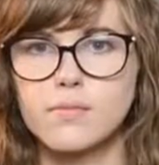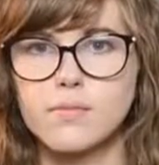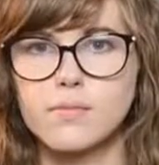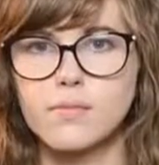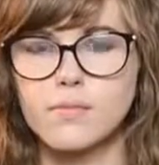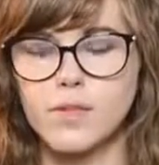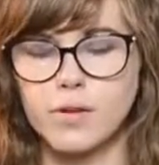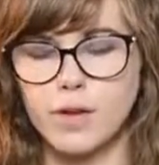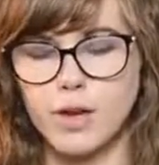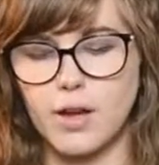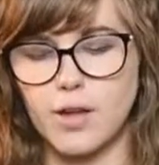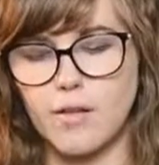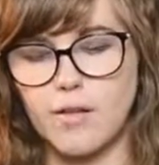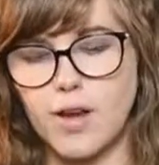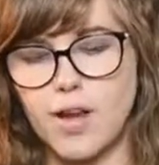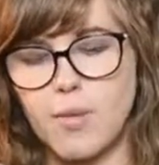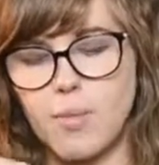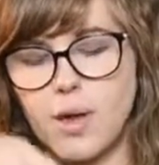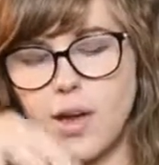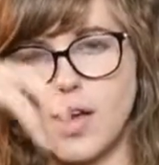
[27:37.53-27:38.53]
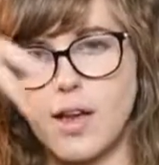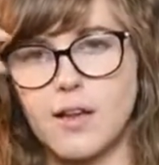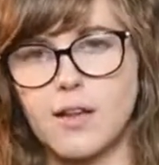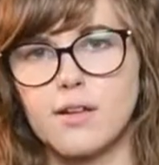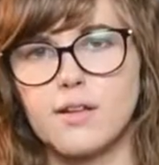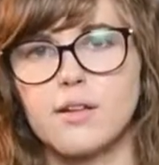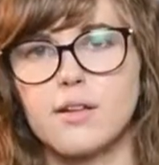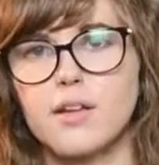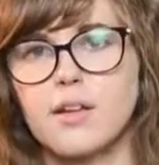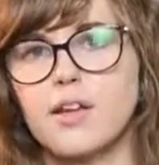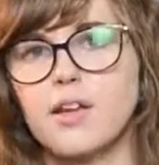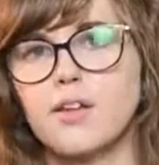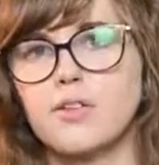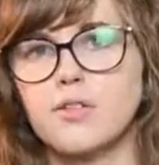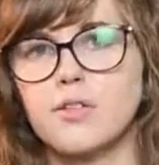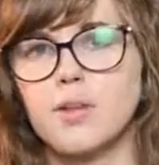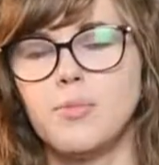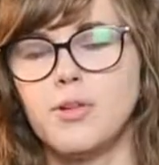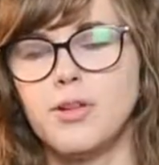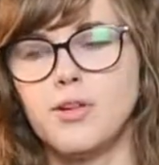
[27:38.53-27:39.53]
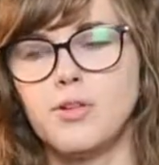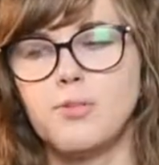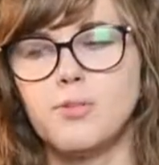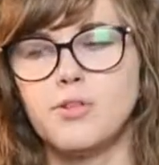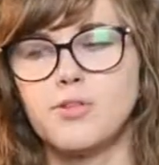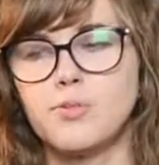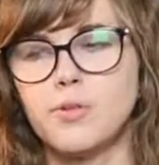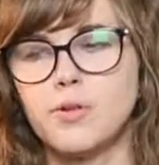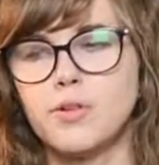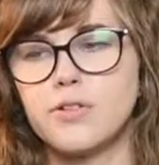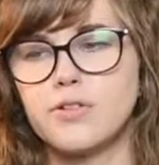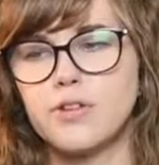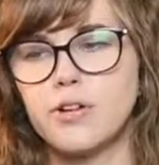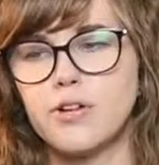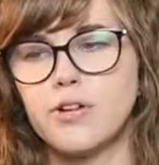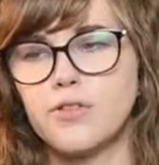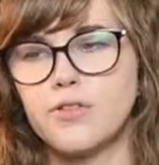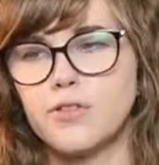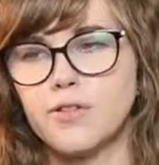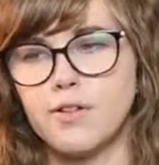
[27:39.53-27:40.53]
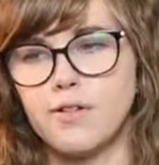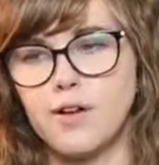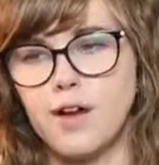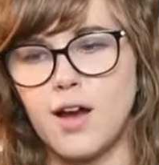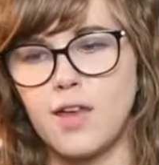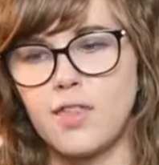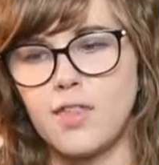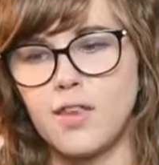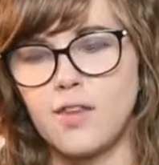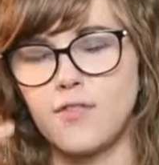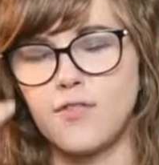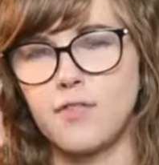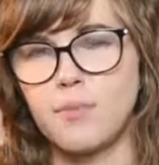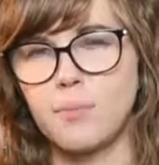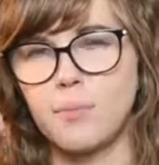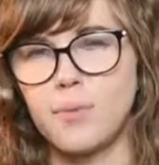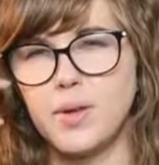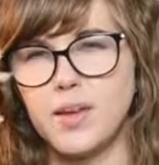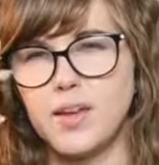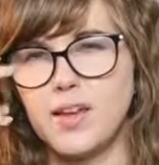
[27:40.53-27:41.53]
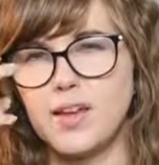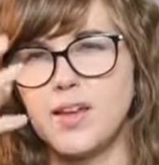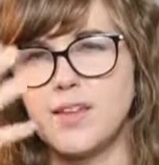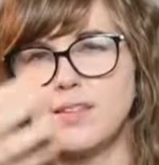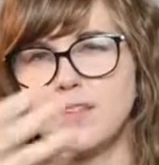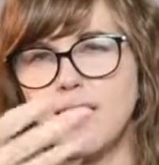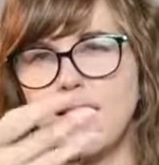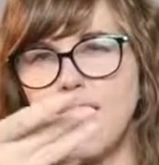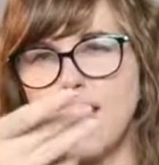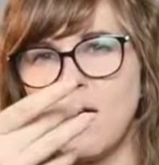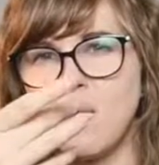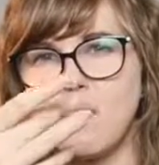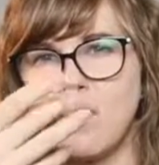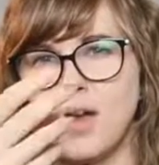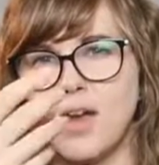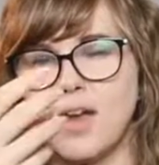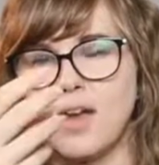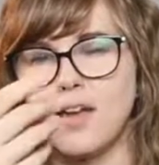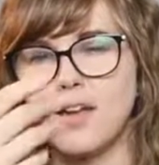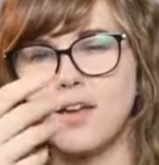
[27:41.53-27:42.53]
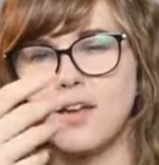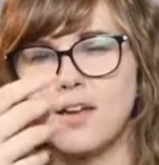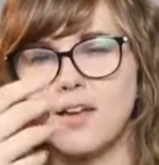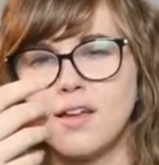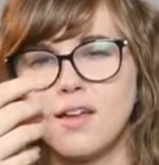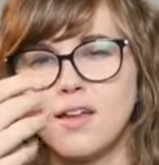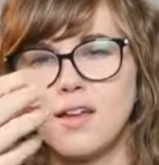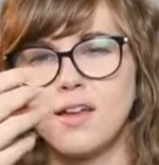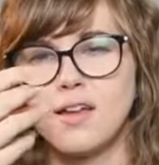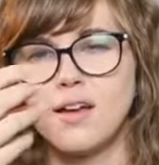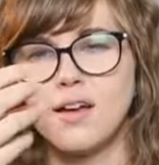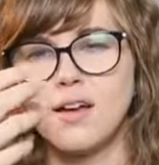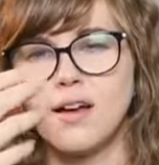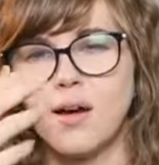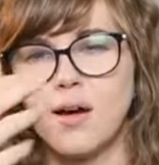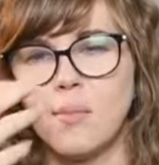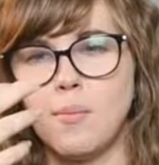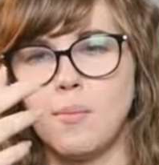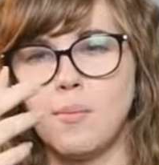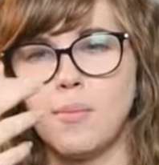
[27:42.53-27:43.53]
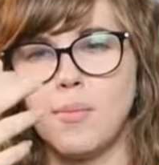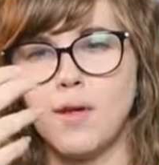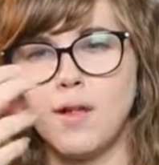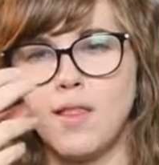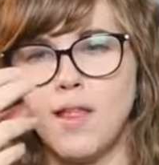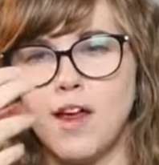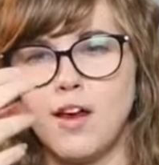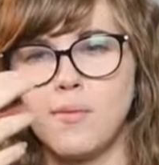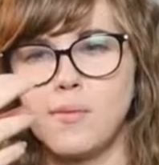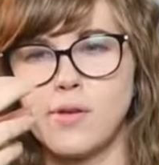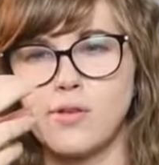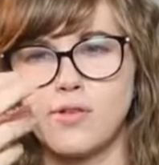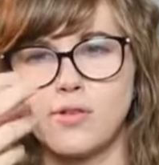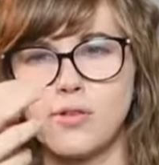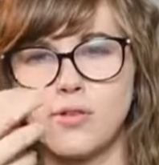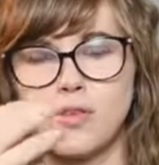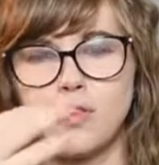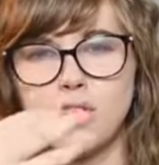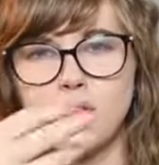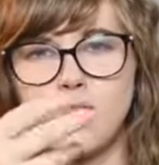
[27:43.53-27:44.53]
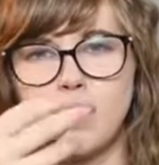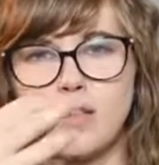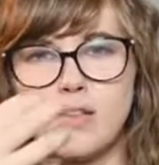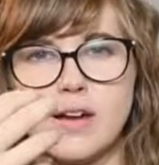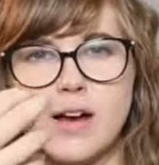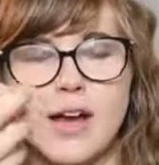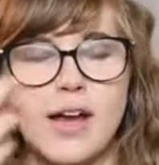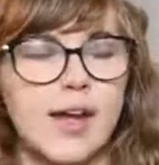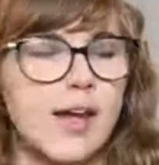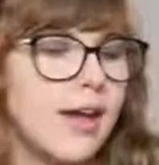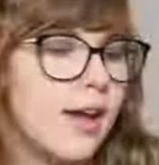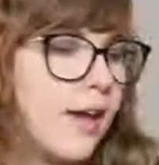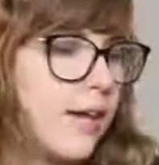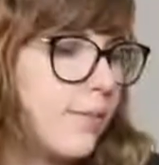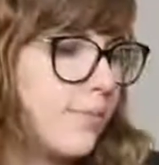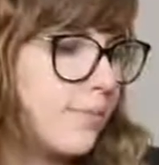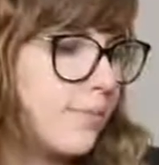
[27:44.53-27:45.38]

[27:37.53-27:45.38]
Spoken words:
There we go, MA. So let me know which one is harder for you. I think for me it's MA, but a lot of my students say it's IA.